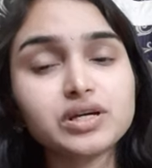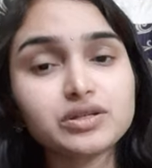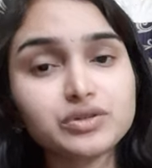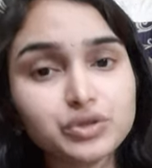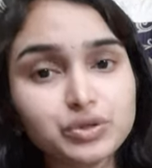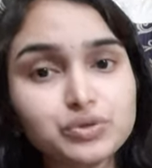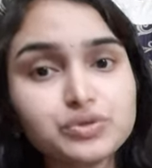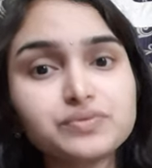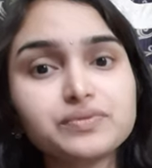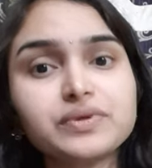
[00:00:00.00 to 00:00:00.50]
are
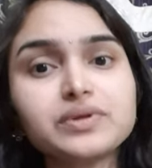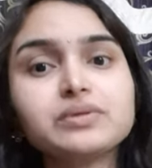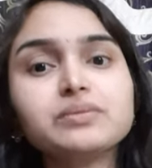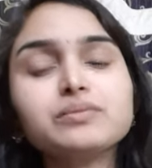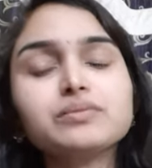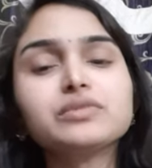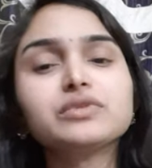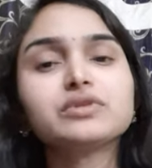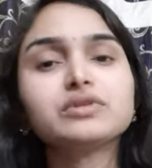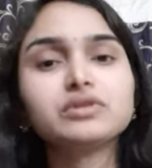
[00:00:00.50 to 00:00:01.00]
used for
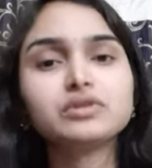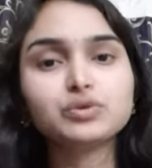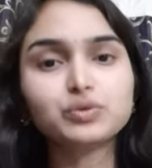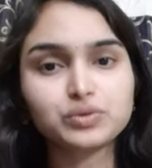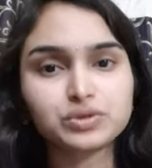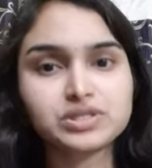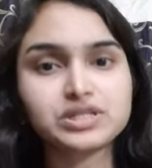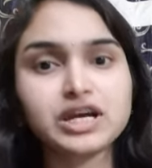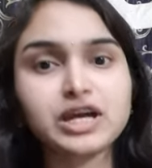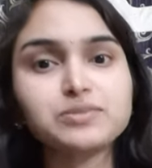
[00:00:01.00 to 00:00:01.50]

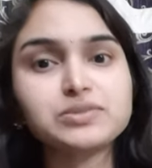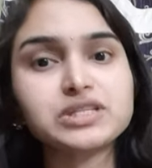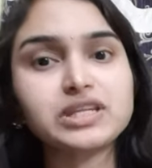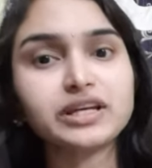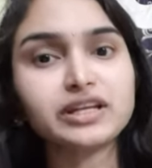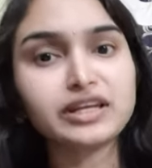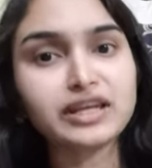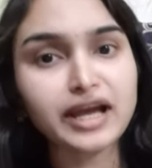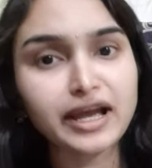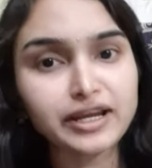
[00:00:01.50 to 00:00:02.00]
those types
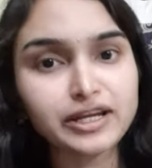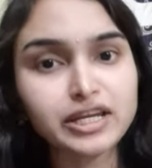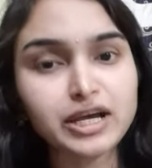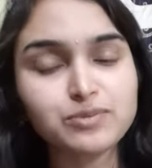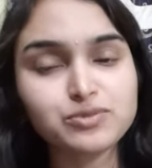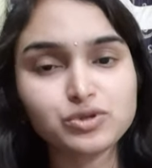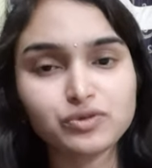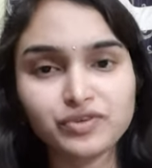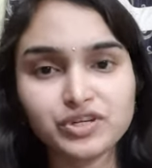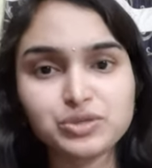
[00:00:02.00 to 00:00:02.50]
like nine
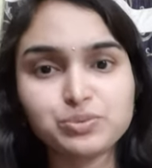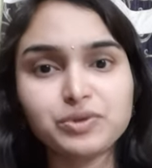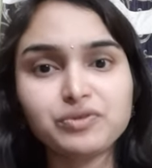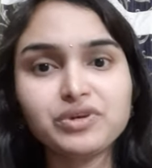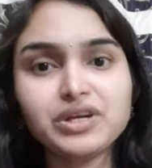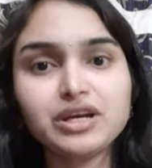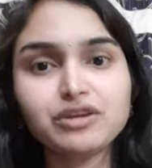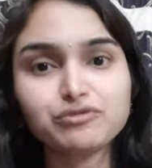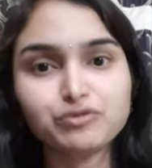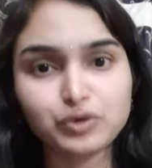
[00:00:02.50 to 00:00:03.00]
types of
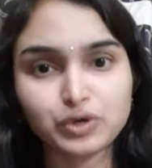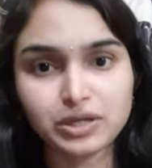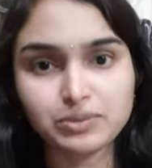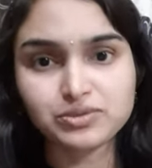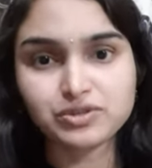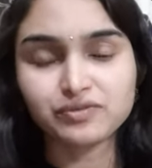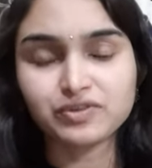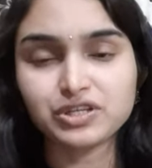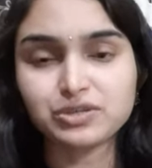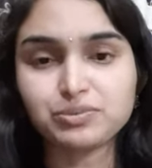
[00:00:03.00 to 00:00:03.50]
HPV and four
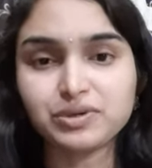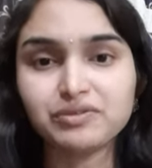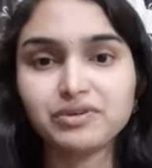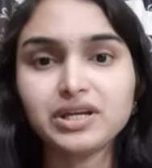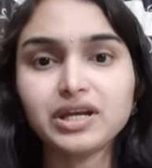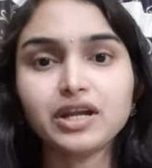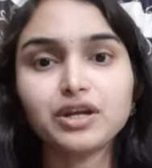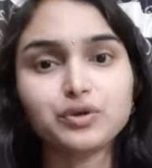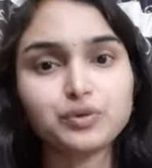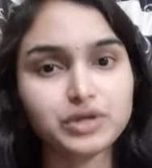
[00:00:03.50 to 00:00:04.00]
types of HPV
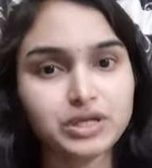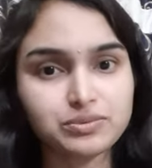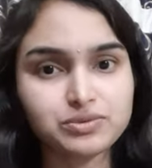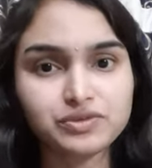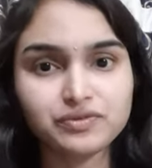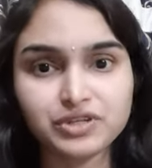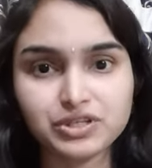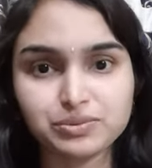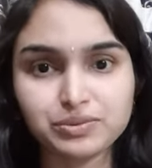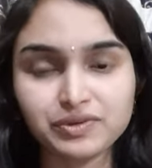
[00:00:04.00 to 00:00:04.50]
and two types
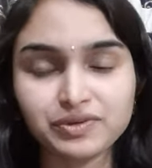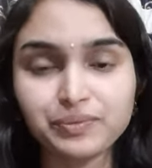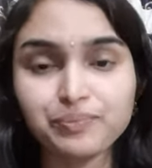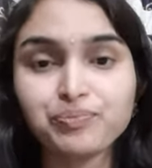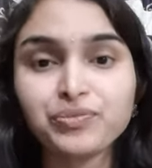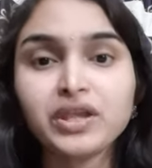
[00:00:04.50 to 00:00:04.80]
of HPV.